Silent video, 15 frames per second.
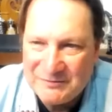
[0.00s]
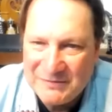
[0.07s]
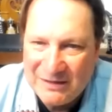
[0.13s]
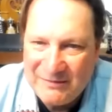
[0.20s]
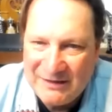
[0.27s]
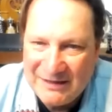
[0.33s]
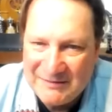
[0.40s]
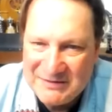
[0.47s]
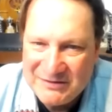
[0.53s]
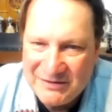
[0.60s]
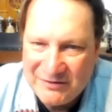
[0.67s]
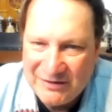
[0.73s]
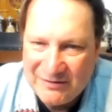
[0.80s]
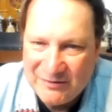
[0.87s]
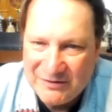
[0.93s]
I mean, absolutely
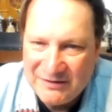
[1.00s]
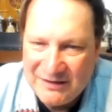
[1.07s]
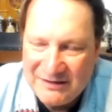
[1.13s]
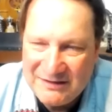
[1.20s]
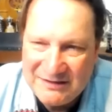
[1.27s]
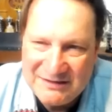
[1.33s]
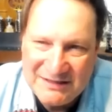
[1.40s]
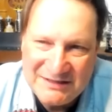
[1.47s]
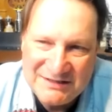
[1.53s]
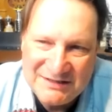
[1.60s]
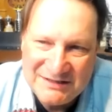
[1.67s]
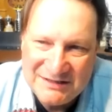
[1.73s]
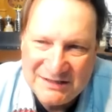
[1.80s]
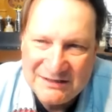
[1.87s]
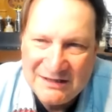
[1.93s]
incredible. And it's just
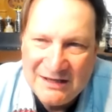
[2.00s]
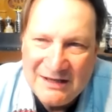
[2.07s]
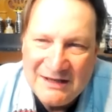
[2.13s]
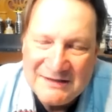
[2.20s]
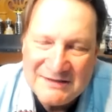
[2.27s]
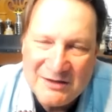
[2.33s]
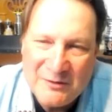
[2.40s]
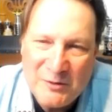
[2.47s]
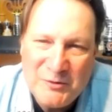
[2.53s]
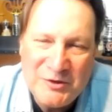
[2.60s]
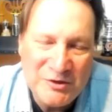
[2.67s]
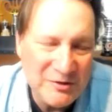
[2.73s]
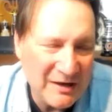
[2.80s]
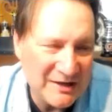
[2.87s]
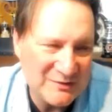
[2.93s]
like, so who do you
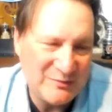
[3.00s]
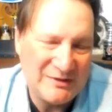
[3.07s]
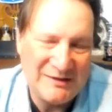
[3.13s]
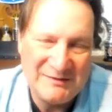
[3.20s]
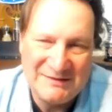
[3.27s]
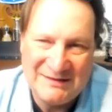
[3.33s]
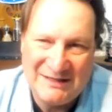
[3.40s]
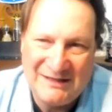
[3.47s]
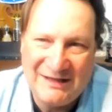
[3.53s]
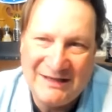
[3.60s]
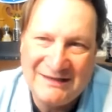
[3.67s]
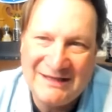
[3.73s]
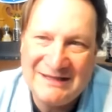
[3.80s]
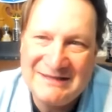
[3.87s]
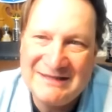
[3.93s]
guys want to see? Like
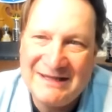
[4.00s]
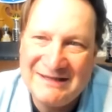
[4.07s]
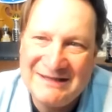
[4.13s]
that's that.